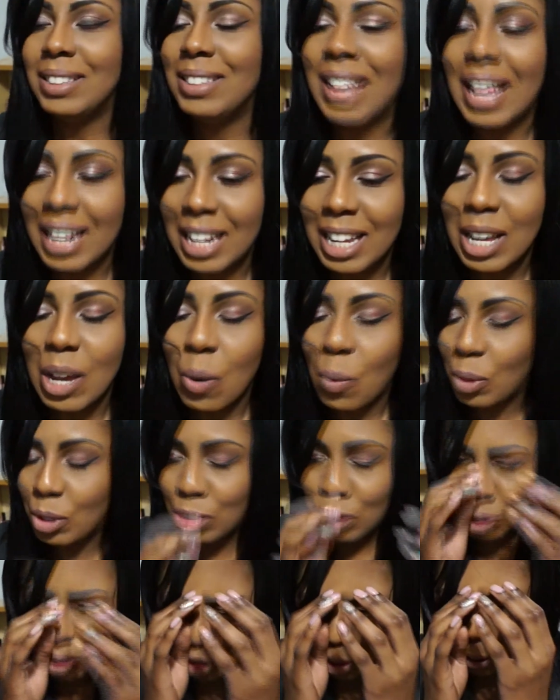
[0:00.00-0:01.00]
Lenny
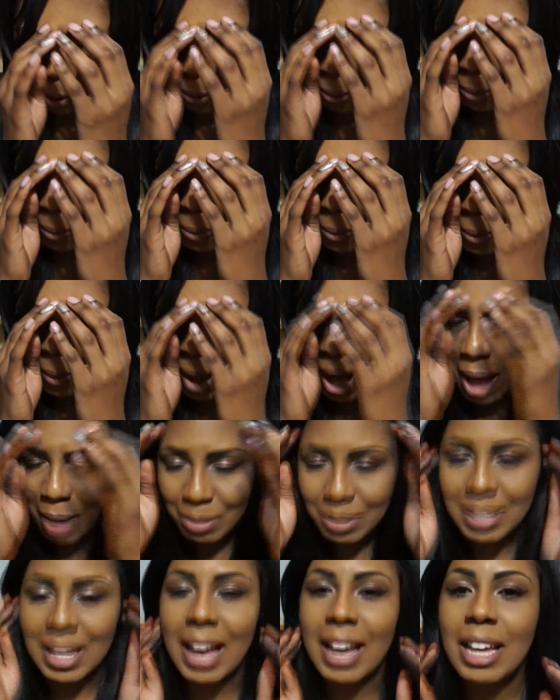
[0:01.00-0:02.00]
was so
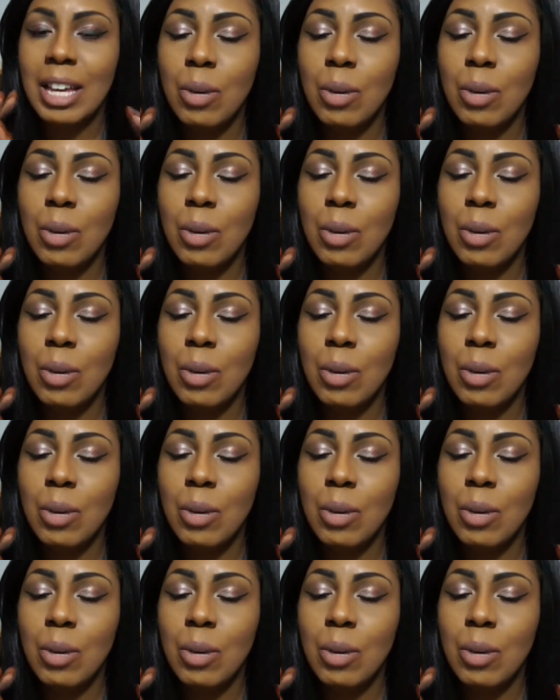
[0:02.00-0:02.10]
upset.